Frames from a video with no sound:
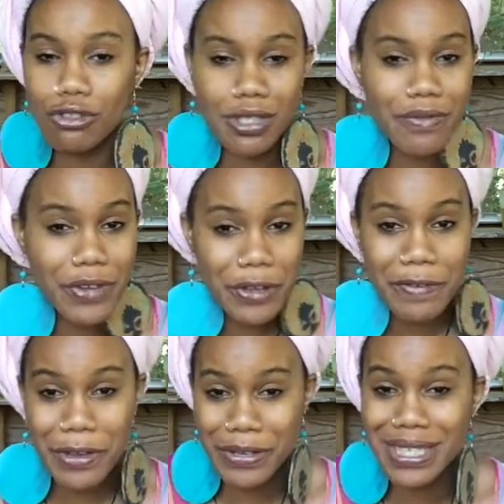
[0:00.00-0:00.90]
just a
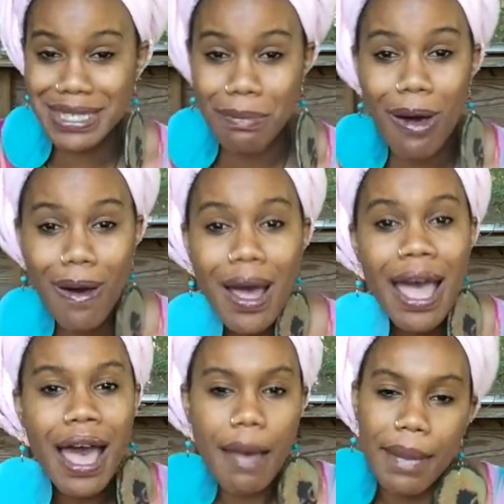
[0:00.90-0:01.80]
very, very small
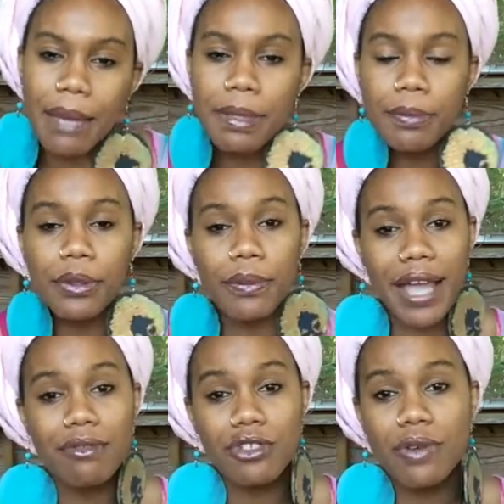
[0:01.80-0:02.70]
amount of people
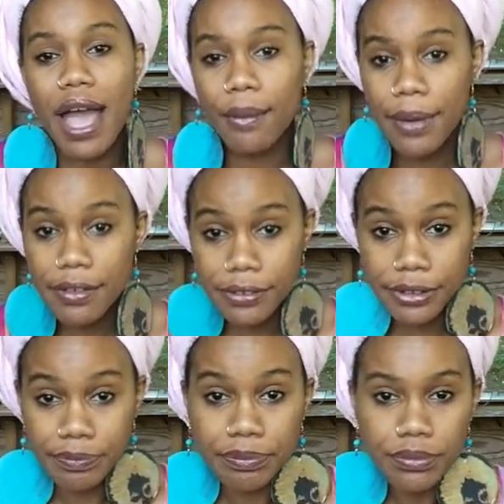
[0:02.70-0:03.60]
around you.
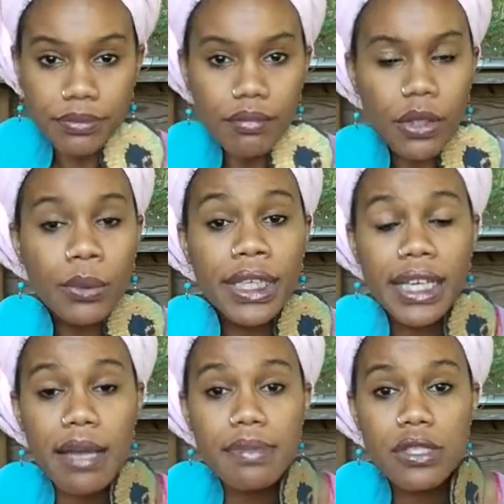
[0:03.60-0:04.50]
However, when it
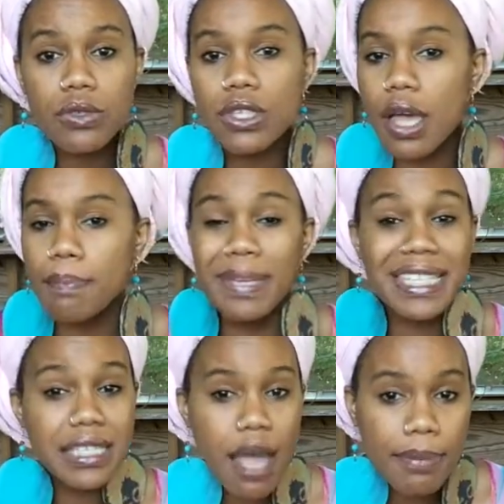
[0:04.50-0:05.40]
comes to
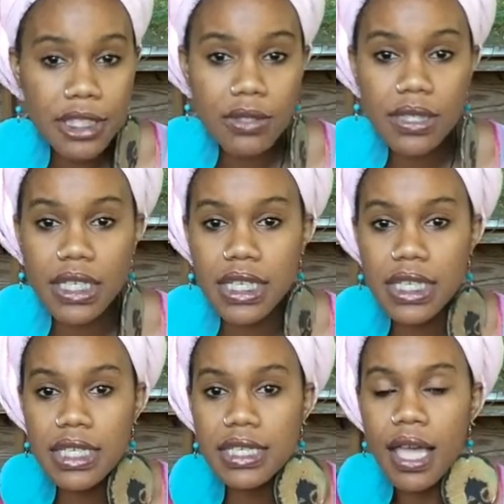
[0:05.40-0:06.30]
business
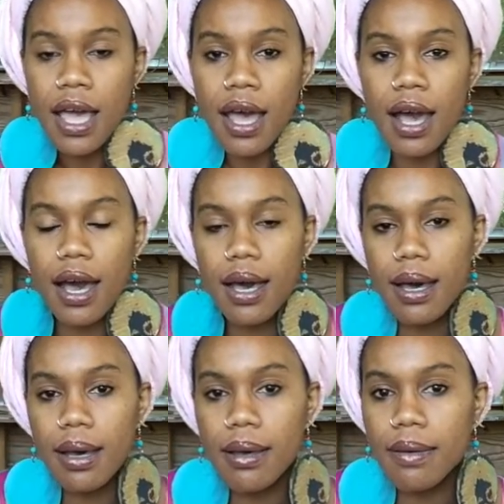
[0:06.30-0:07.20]
opportunities,
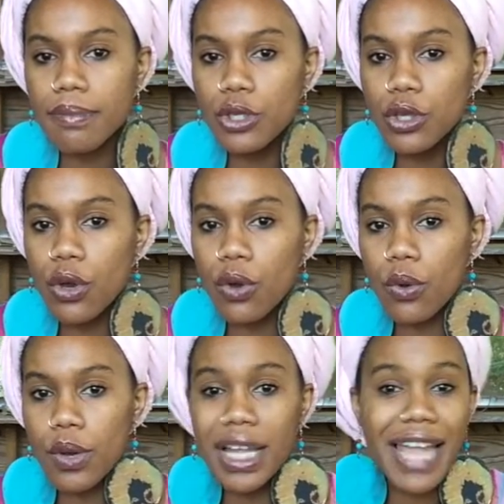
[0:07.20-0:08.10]
you
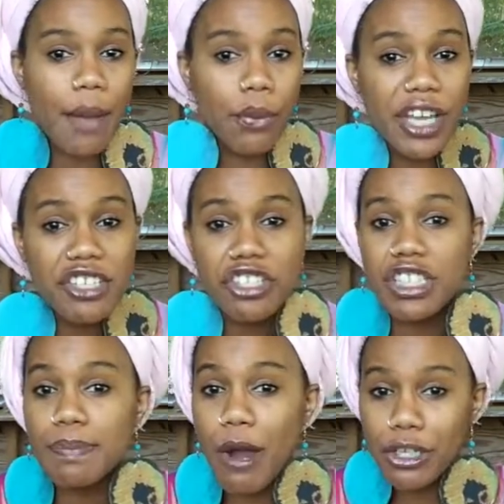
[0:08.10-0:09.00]
know,
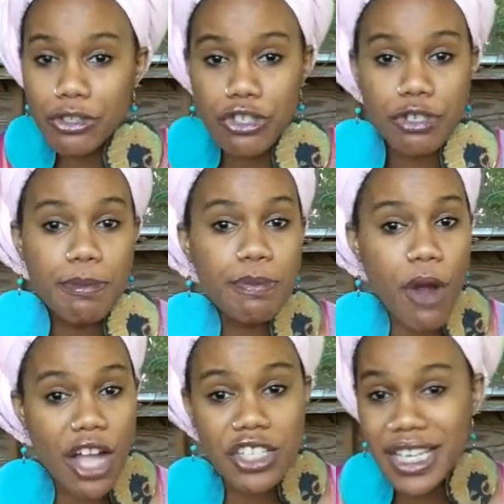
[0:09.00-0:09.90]
collaborations, partnerships,
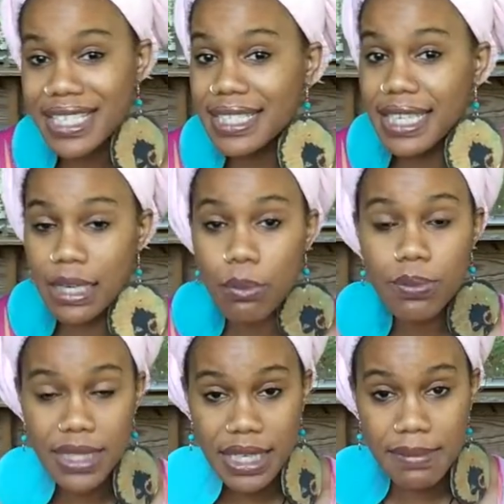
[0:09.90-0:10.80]
projects, team
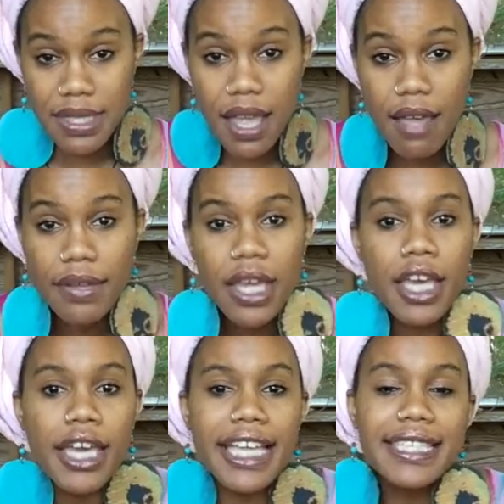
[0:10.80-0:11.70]
stuff,
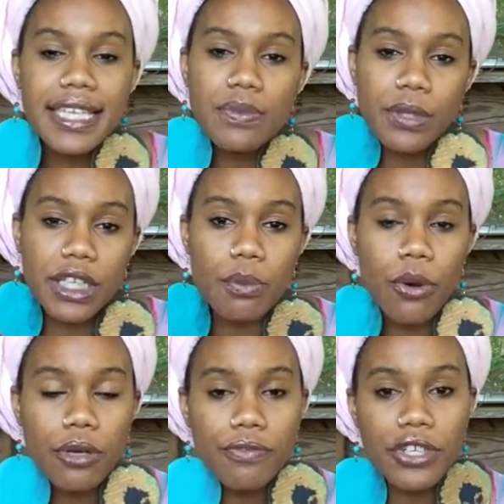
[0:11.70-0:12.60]
it's really
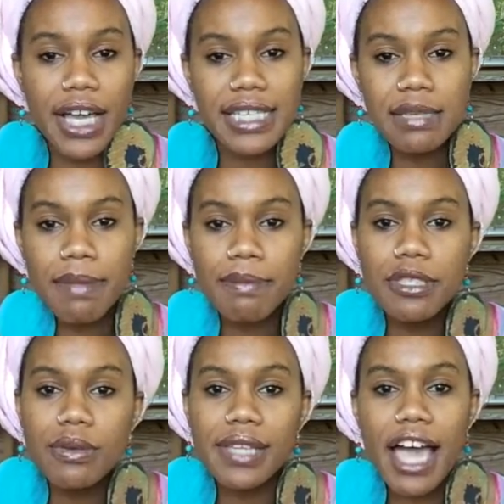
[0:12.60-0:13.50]
important for you guys to be
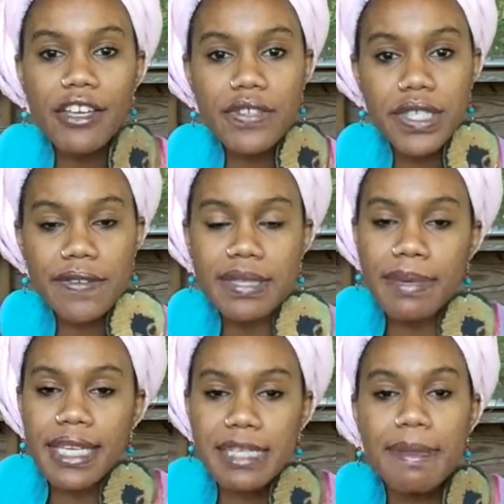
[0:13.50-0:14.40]
able to allow yourselves to
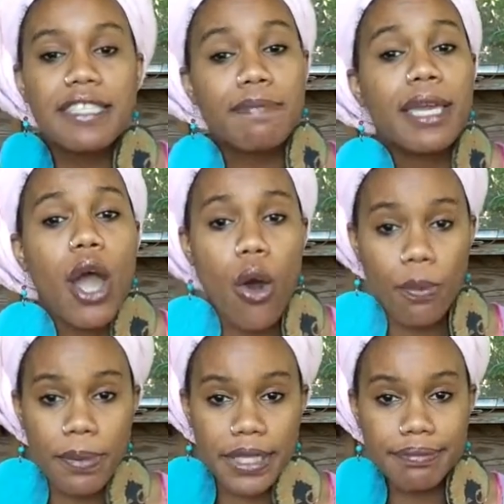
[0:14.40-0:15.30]
be in a space of being
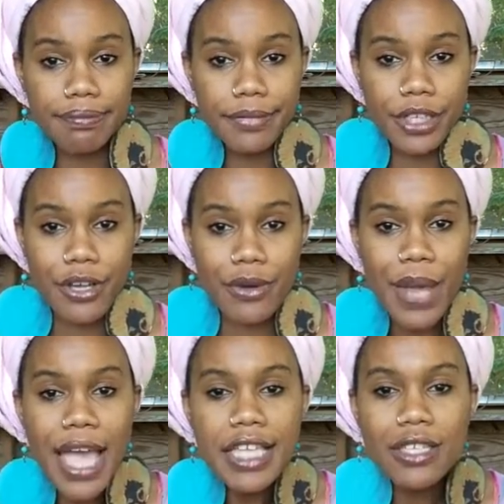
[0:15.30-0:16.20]
open, you
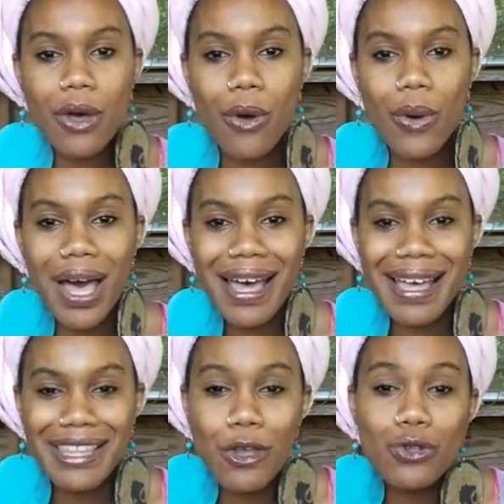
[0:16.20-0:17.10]
know. So
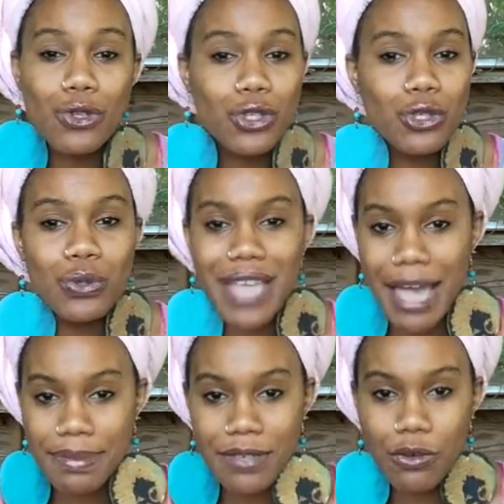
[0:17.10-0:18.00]
those are the two
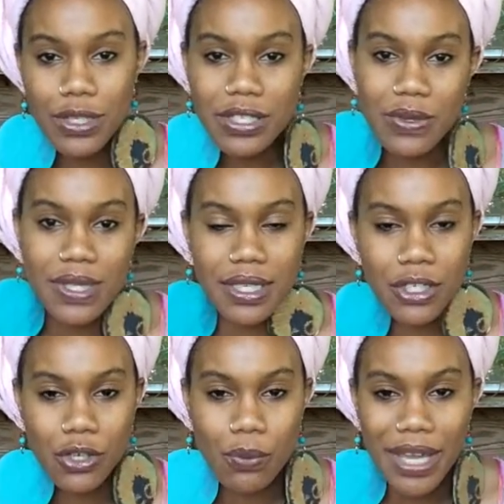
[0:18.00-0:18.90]
types of crystals,
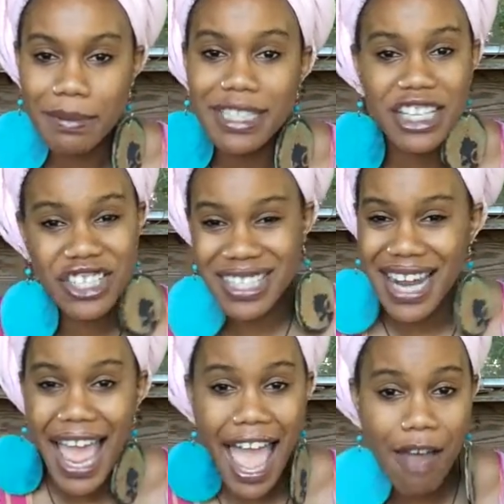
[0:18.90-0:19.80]
you know, recommendations
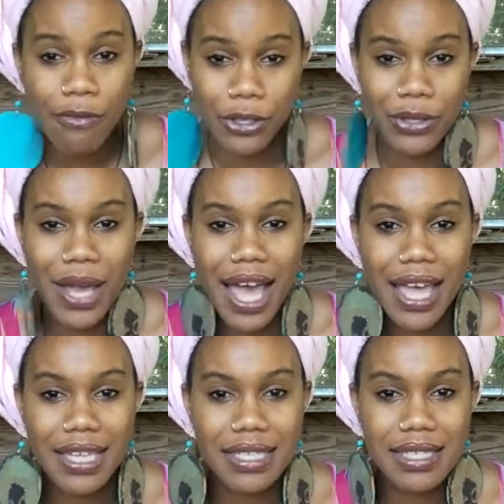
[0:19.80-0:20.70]
that I have for you
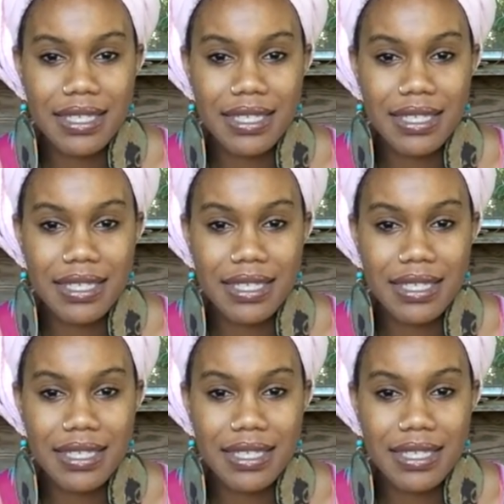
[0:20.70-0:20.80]
guys.